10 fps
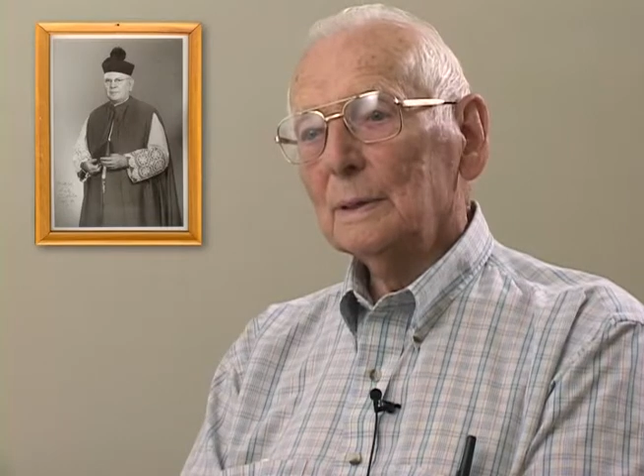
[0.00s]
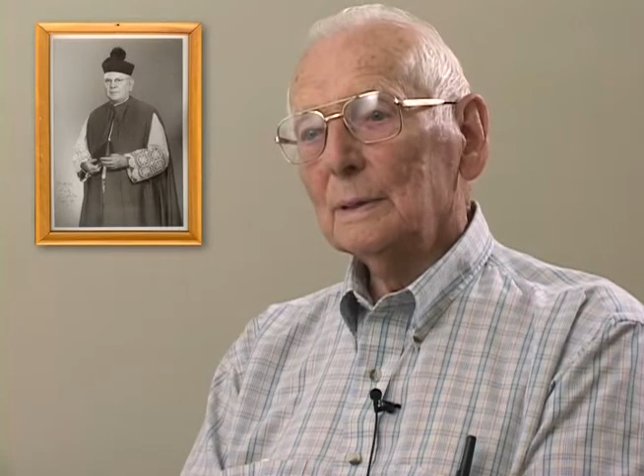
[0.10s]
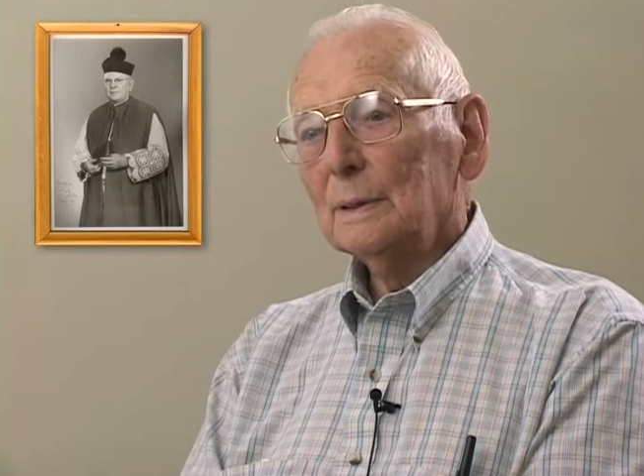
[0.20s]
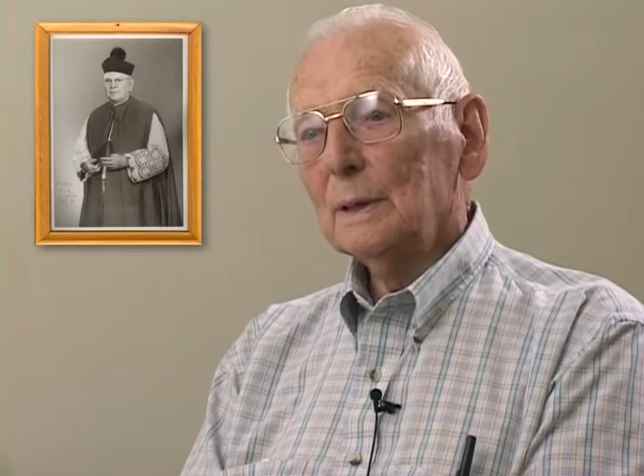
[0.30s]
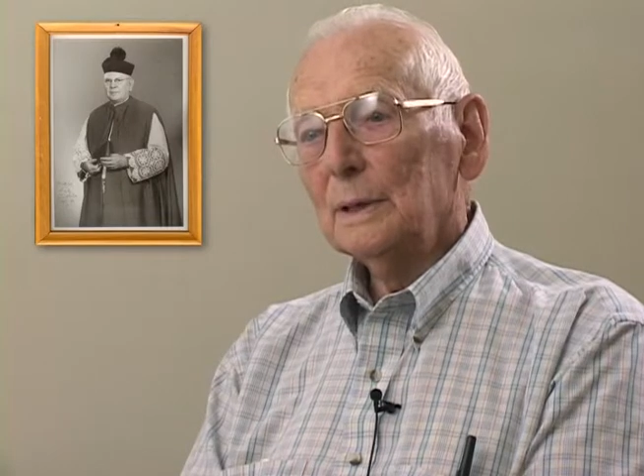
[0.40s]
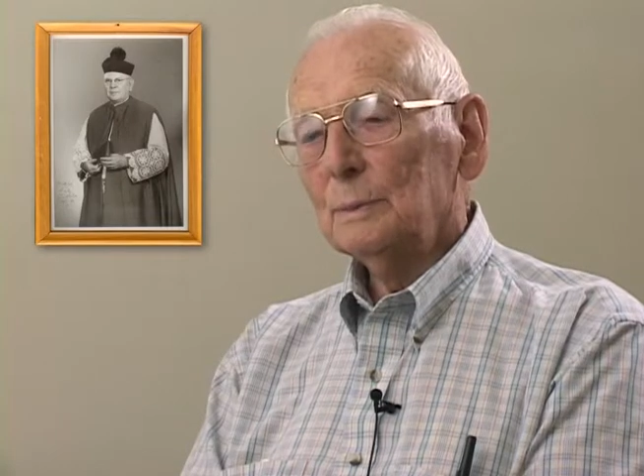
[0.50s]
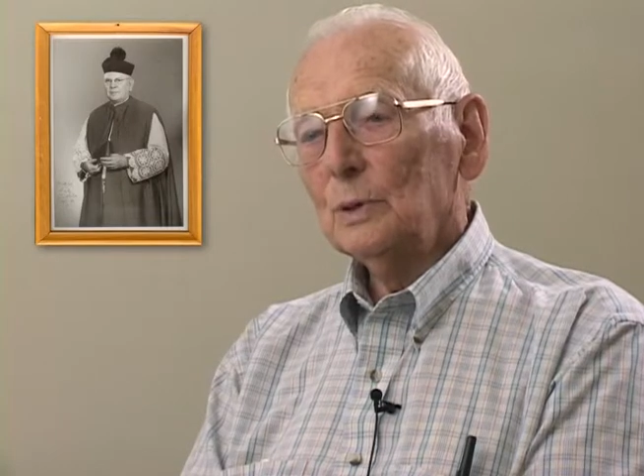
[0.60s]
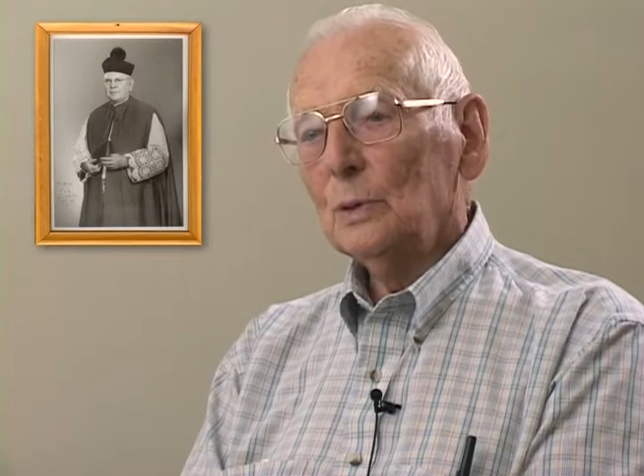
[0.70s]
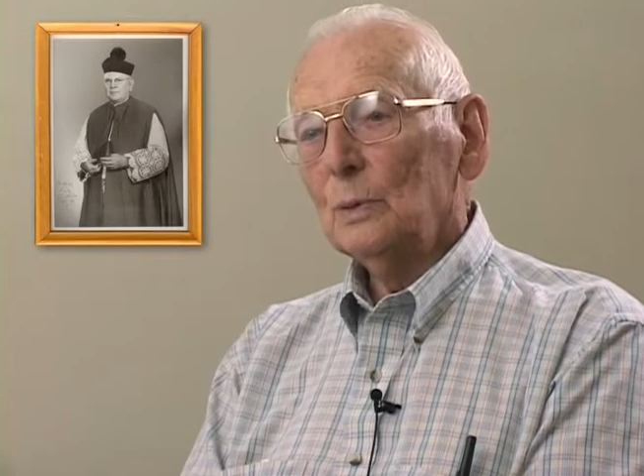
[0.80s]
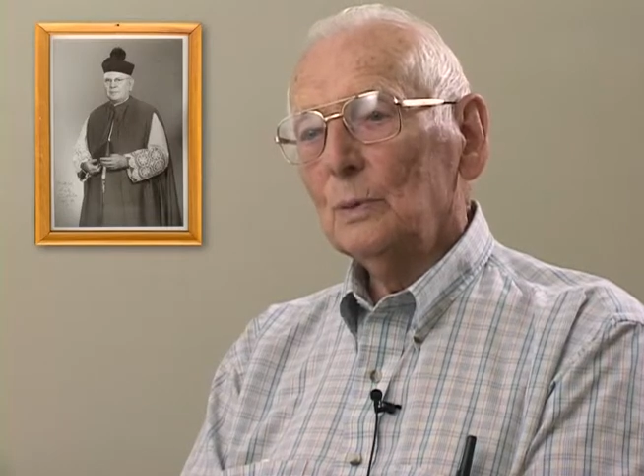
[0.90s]
and let him
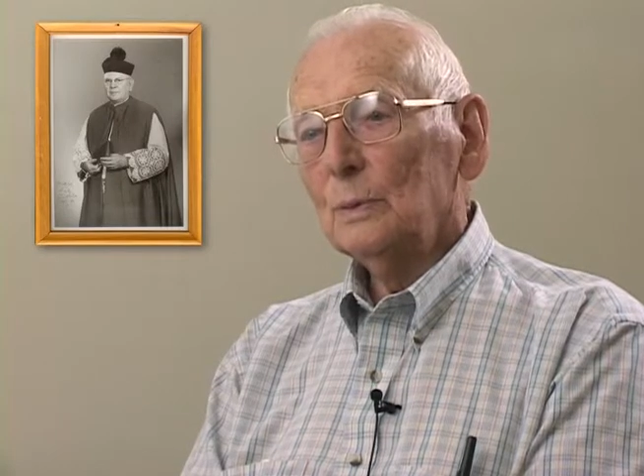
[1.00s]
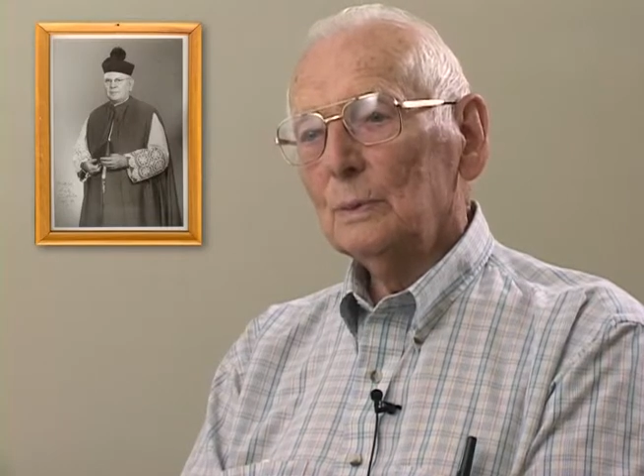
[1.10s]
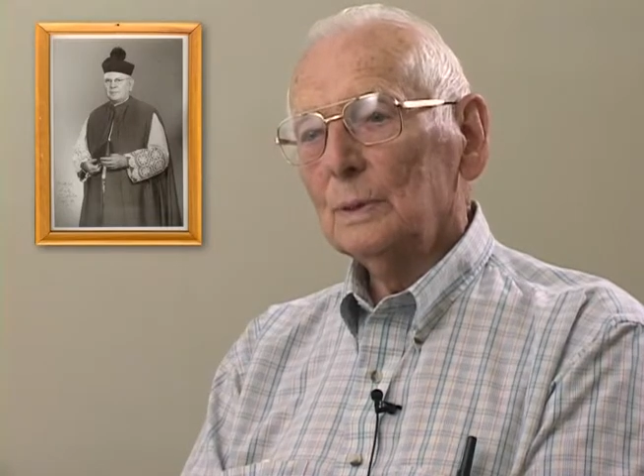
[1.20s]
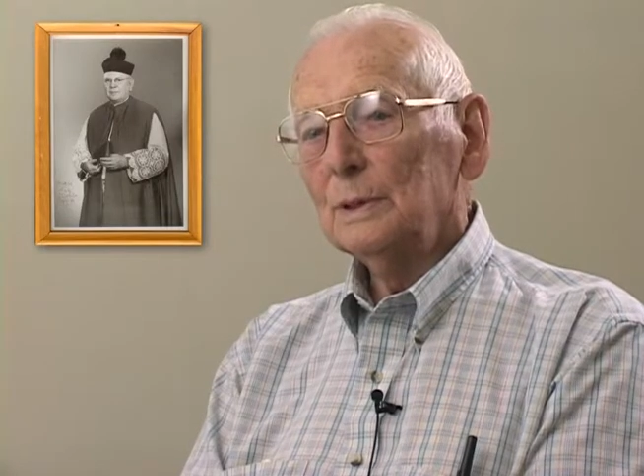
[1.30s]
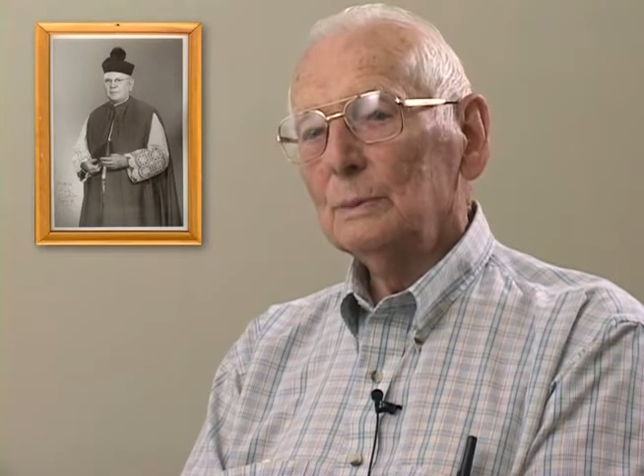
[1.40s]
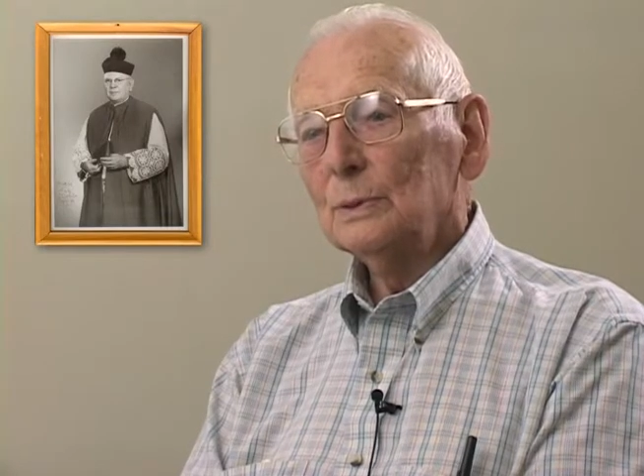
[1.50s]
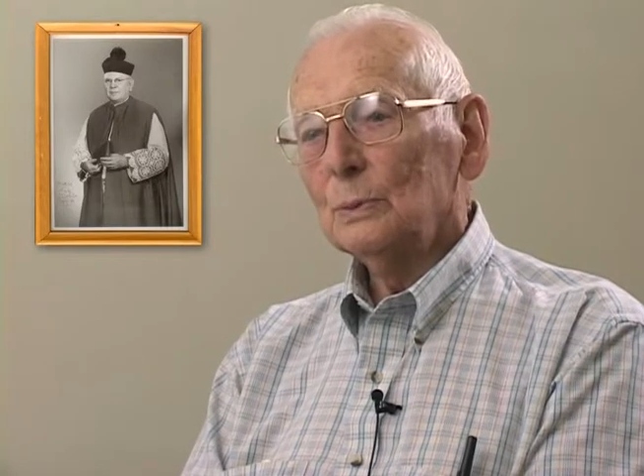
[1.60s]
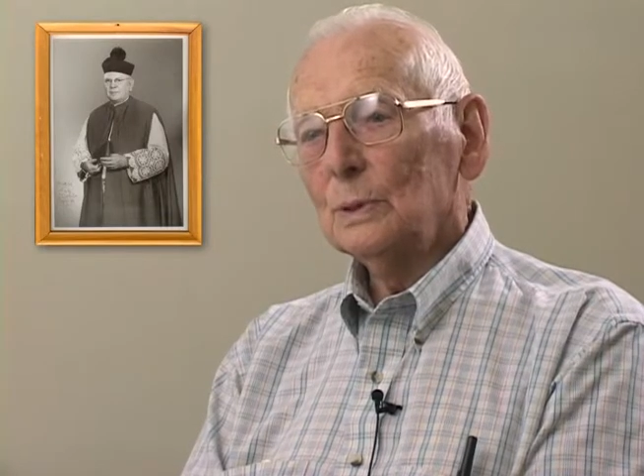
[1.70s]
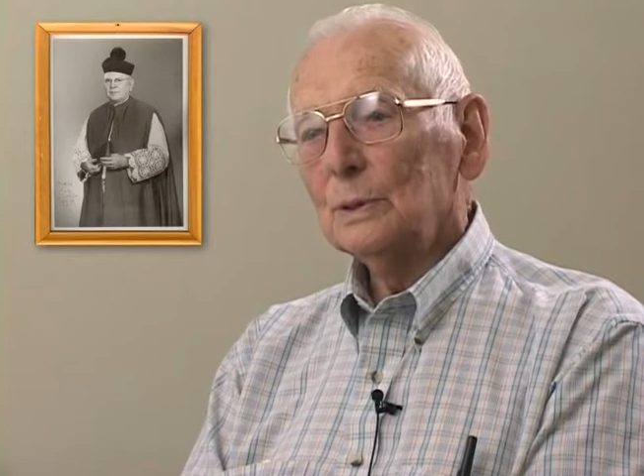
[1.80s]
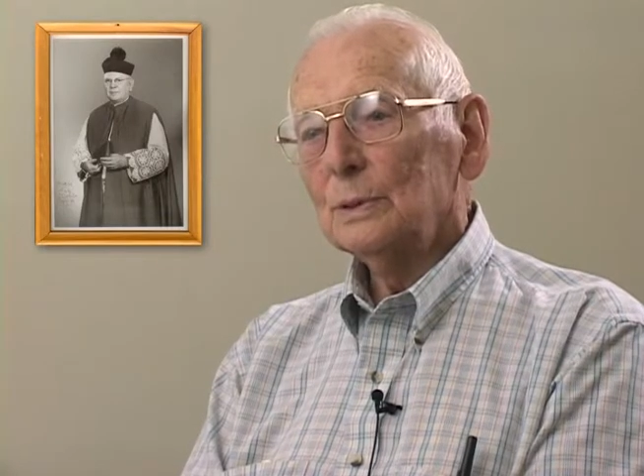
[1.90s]
know what he was
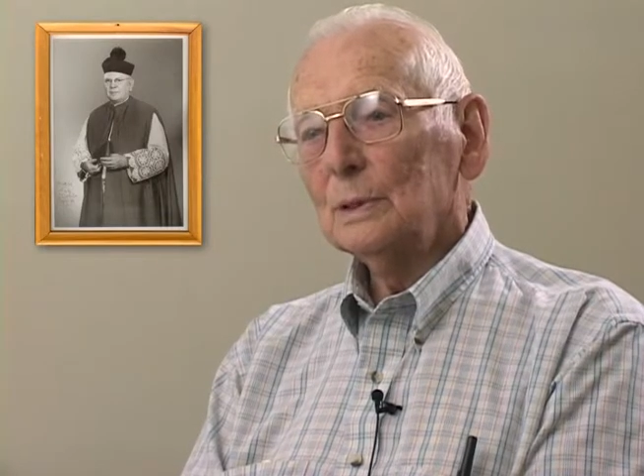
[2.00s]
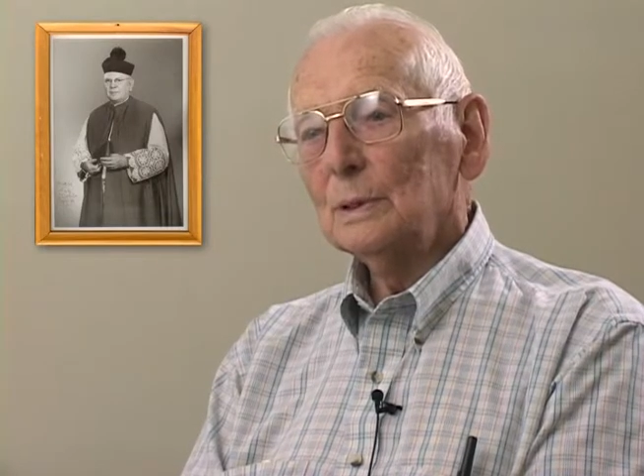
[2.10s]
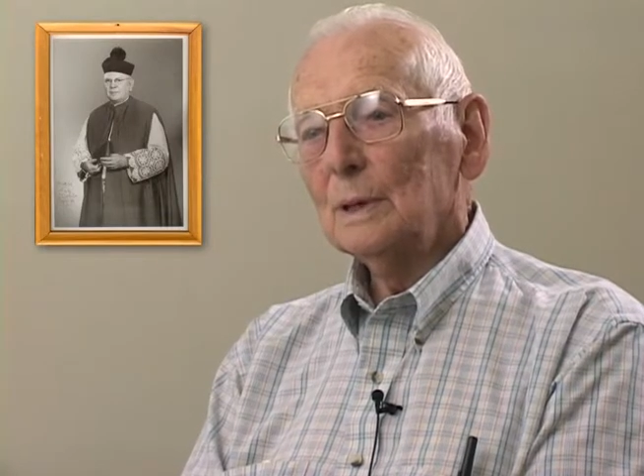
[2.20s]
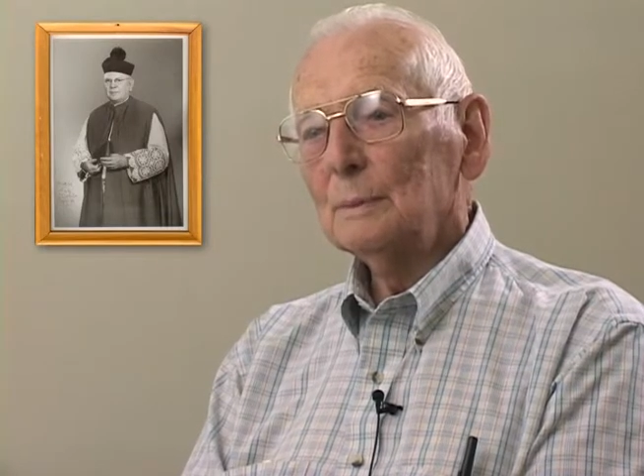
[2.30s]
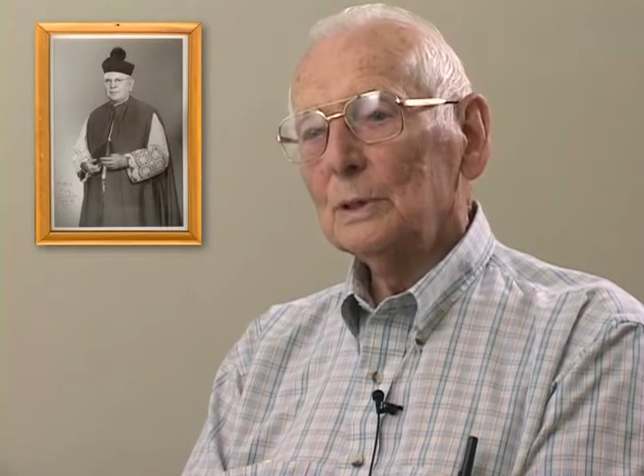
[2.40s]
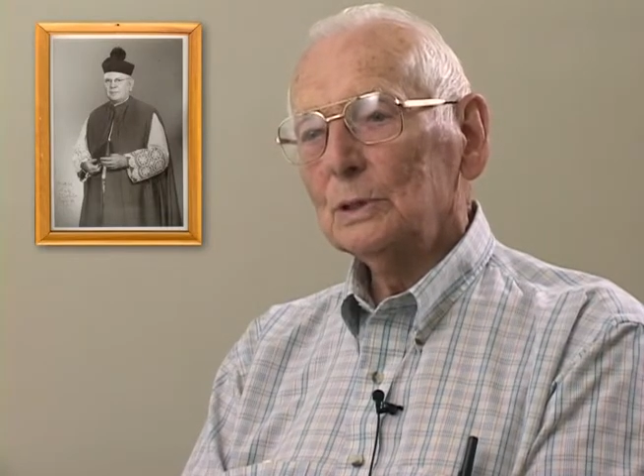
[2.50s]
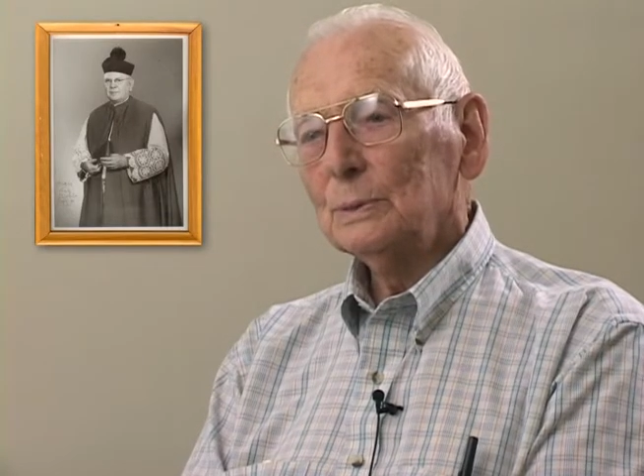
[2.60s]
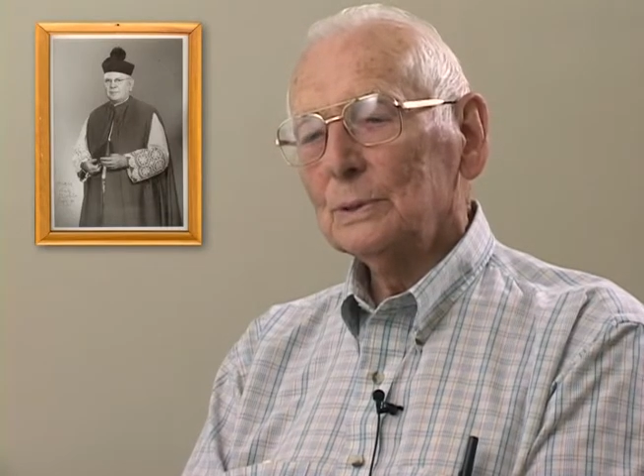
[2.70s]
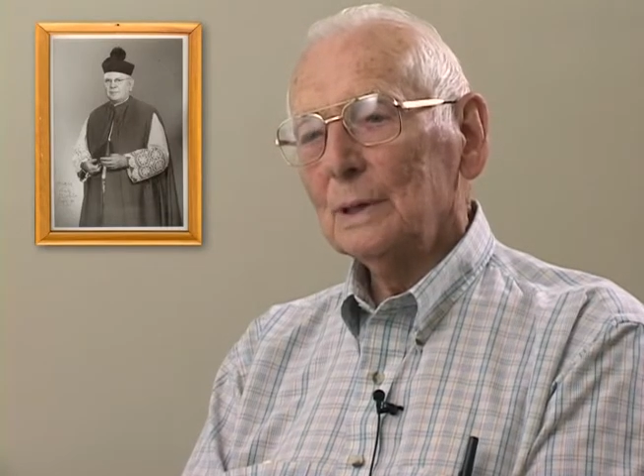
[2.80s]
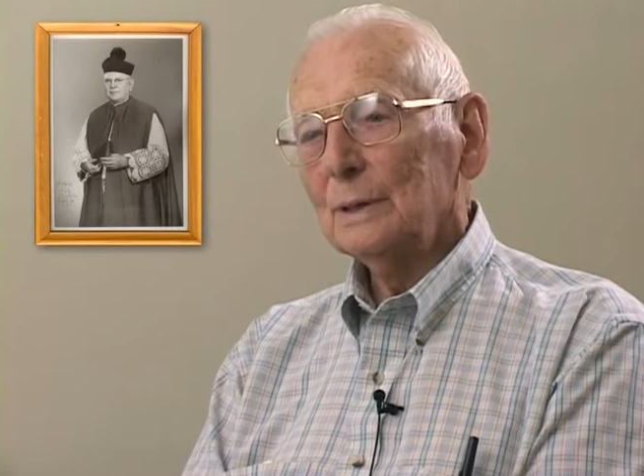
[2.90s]
worth and how much
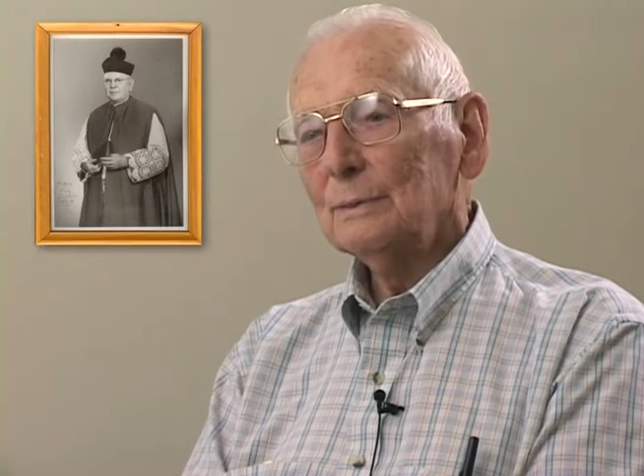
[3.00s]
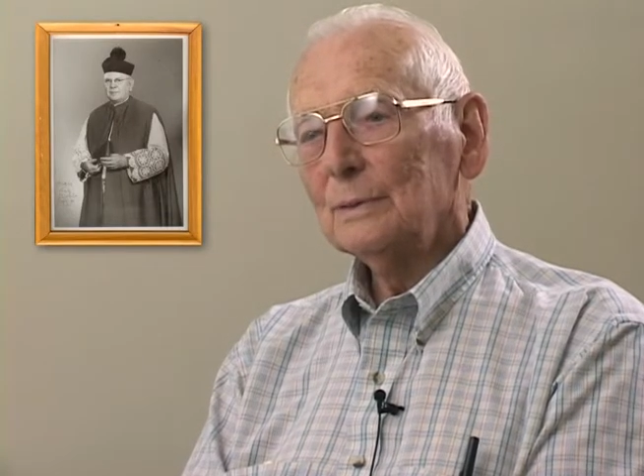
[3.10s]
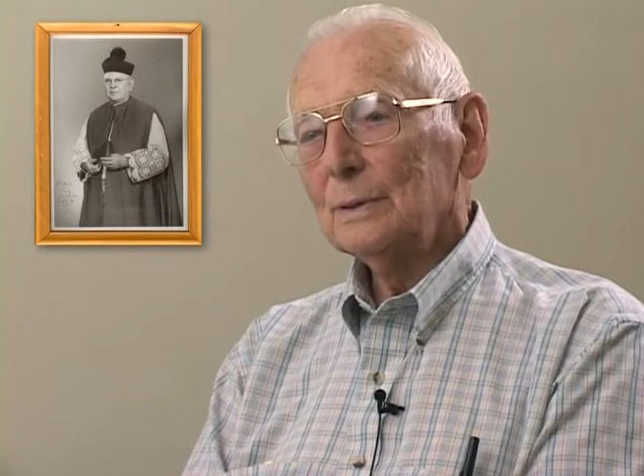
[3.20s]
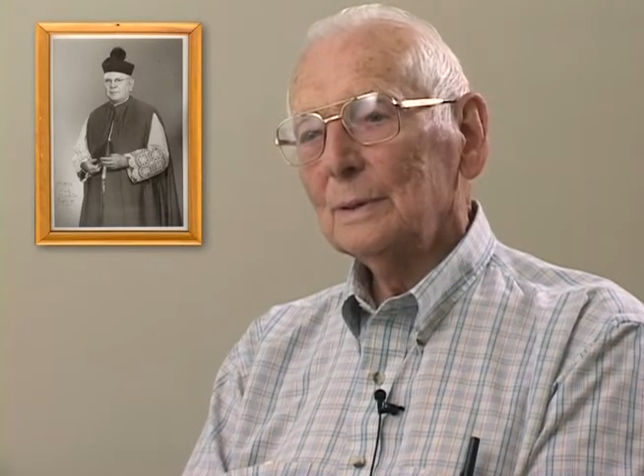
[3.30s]
was left.